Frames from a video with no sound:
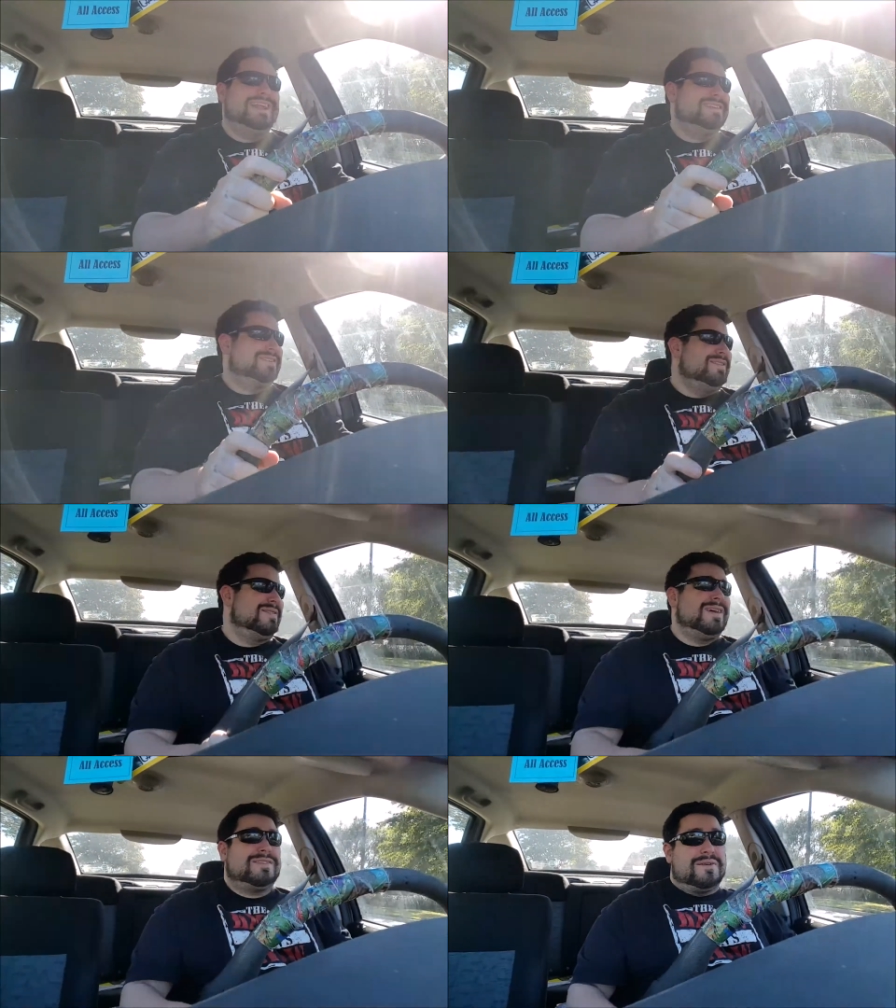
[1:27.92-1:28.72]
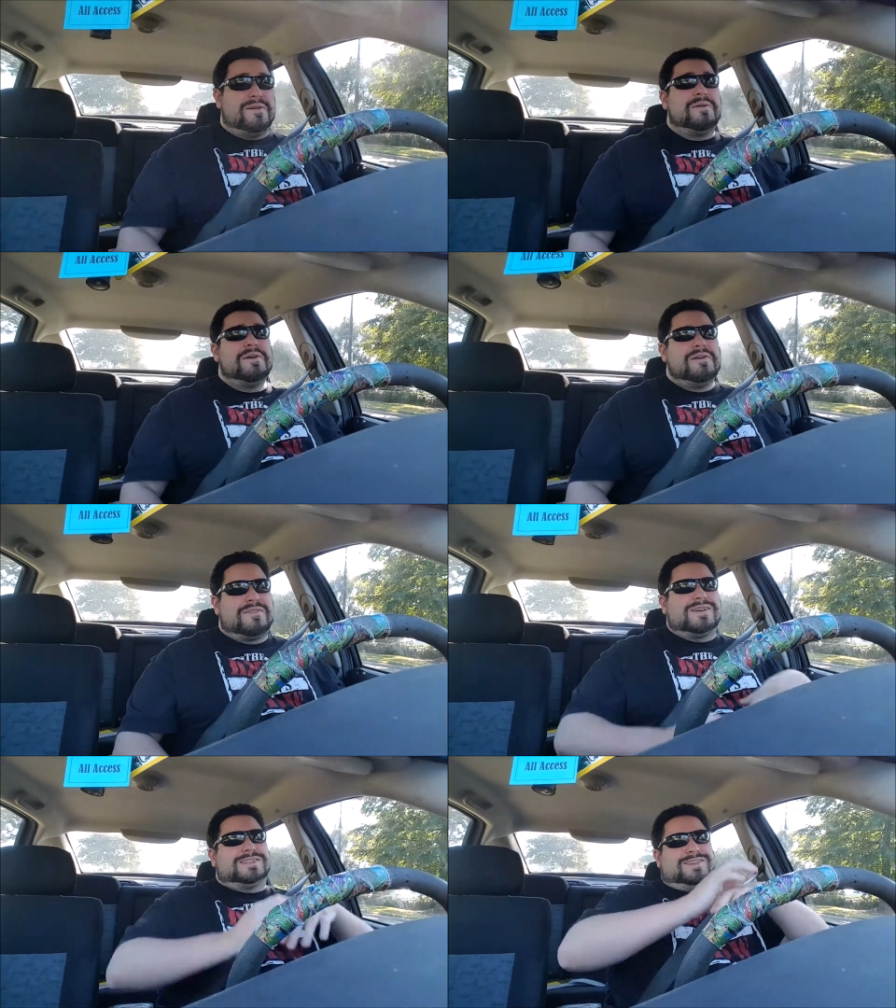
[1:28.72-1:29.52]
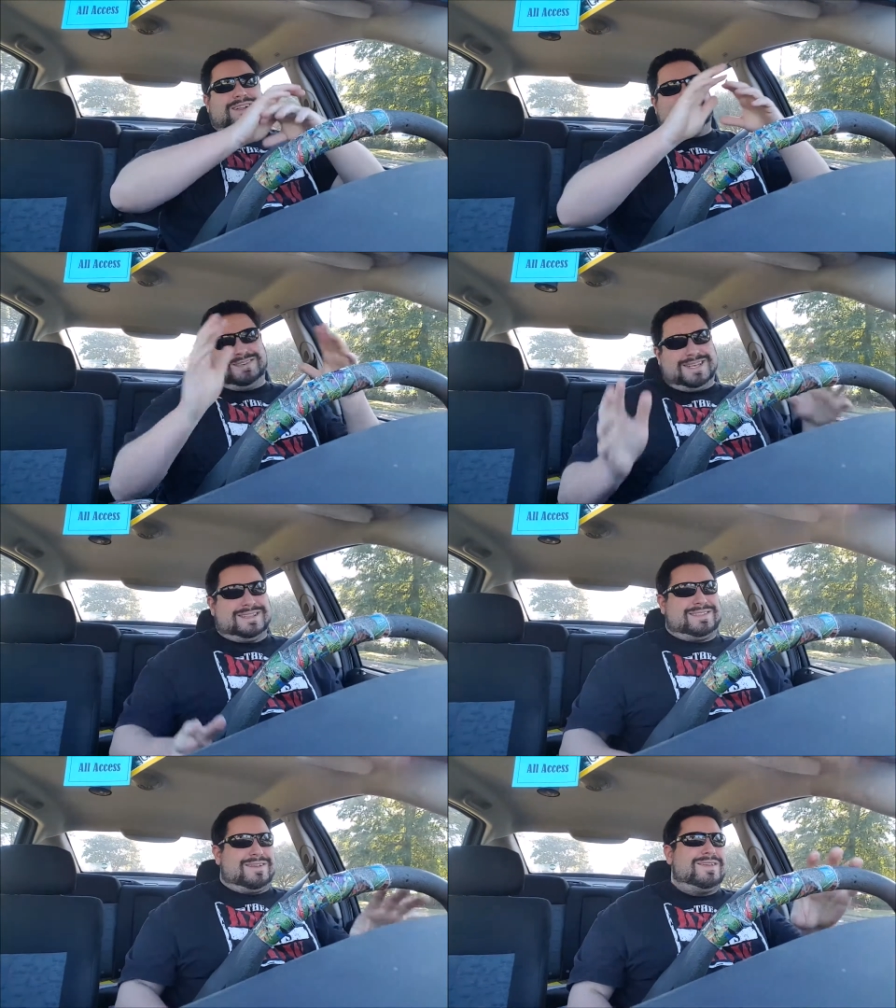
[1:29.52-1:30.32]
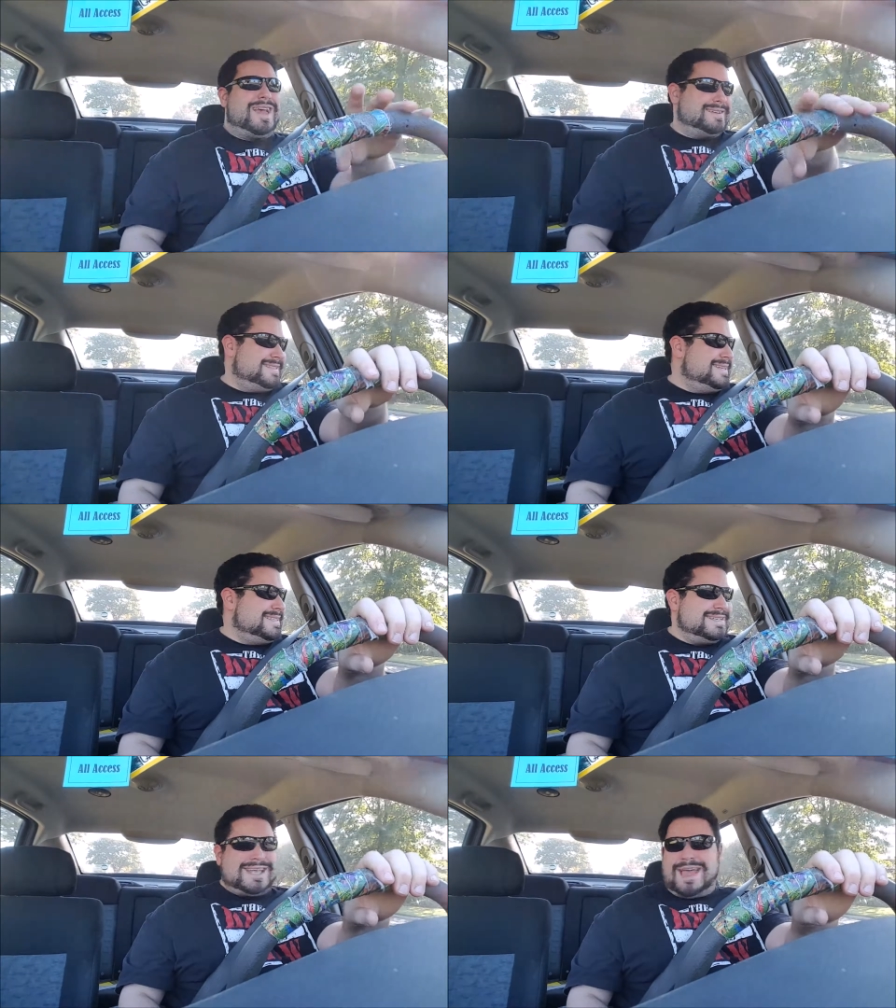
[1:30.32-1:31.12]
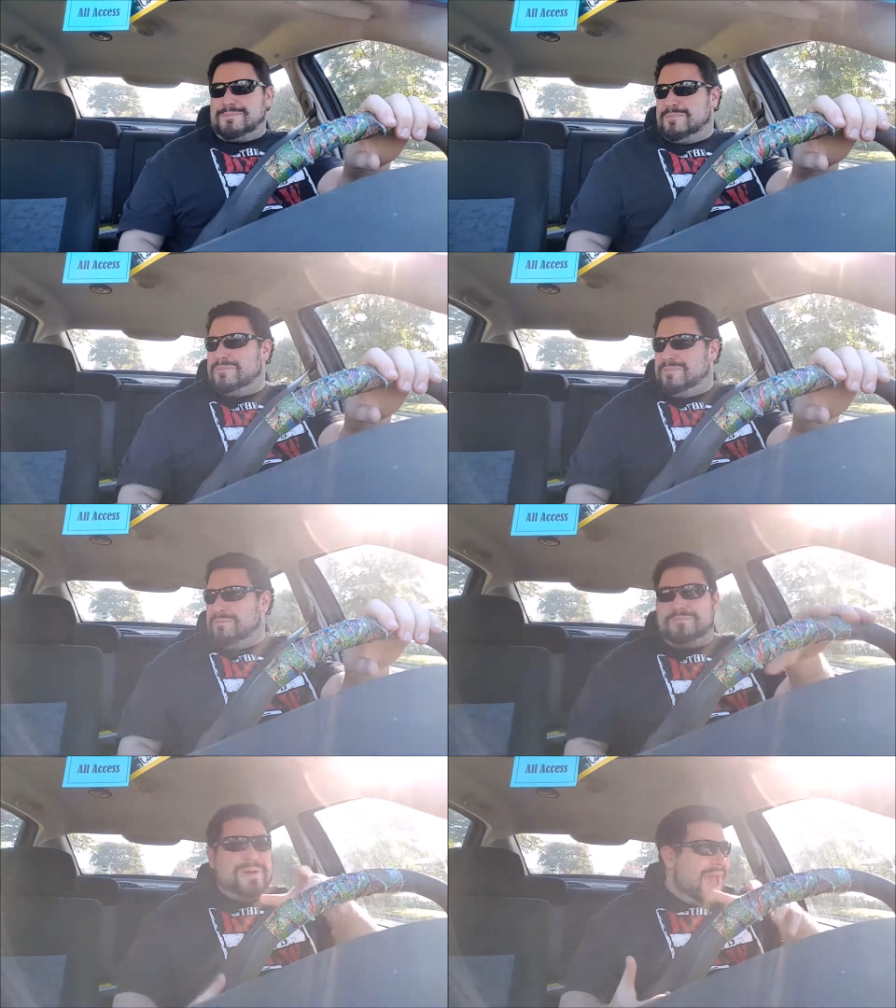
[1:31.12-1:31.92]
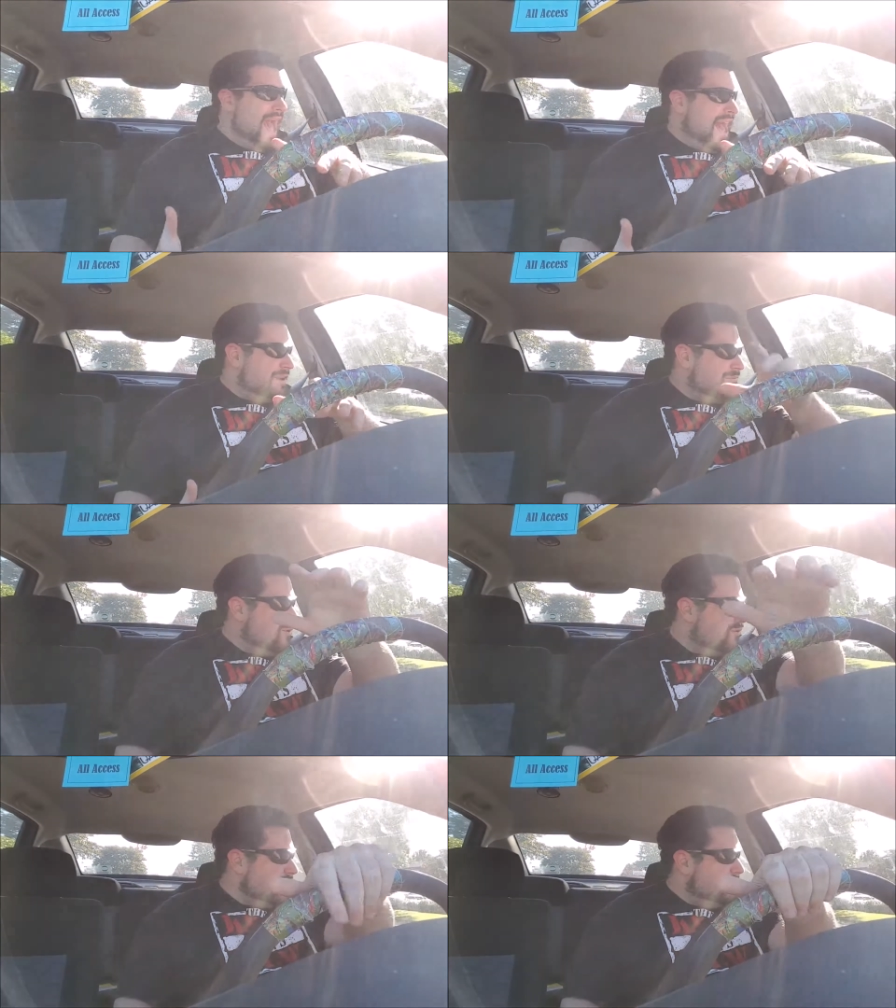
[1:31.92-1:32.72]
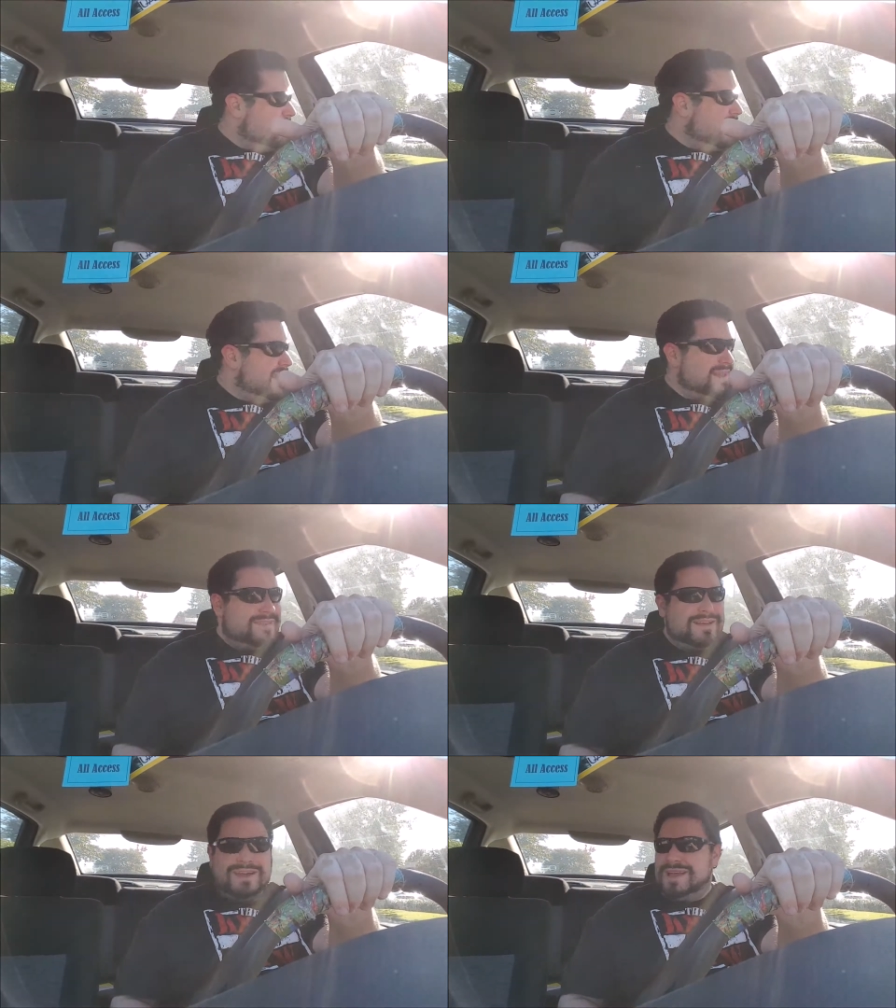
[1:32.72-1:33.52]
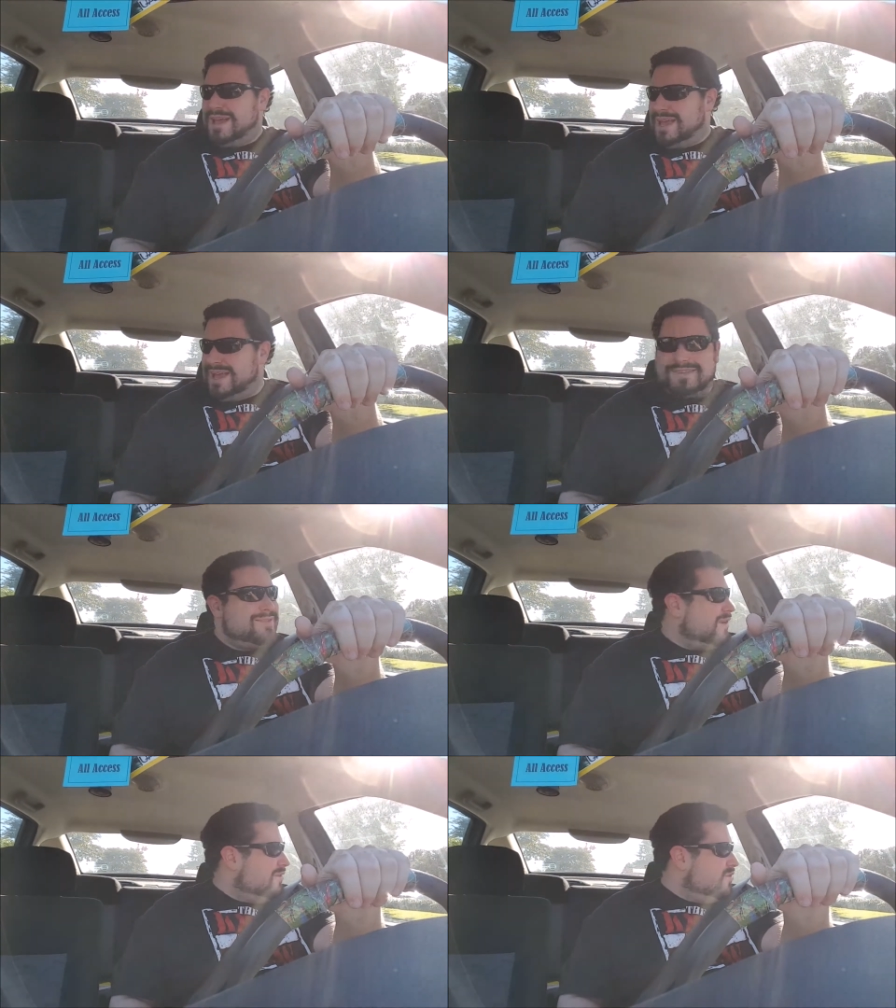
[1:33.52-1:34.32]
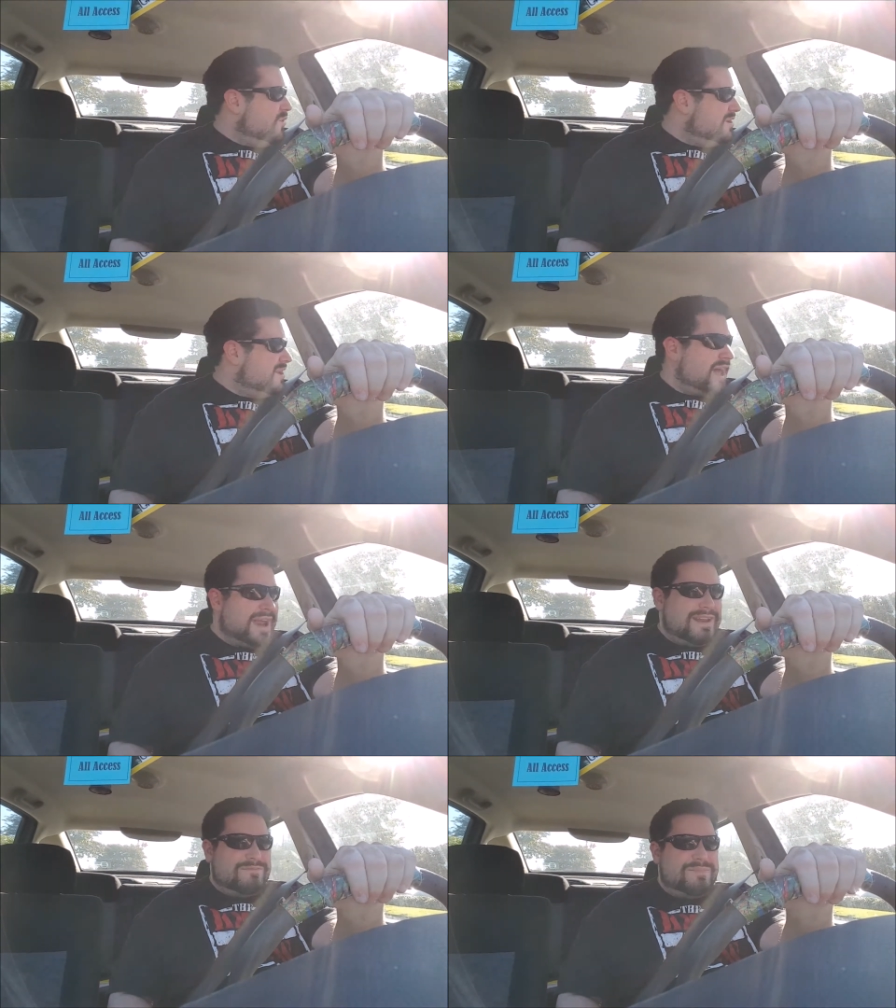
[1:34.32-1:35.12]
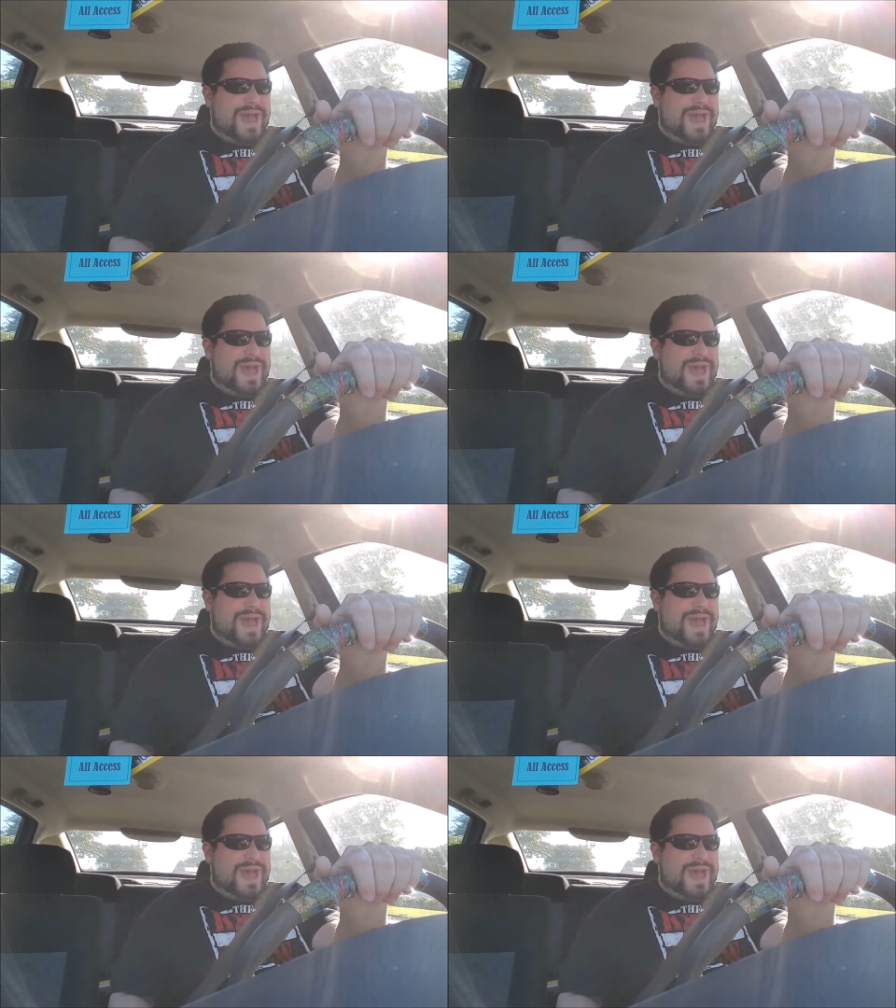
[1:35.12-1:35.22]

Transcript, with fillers: in truth, so first of all, let me say, so yes, this is a bad movie, but it's it's the good kind of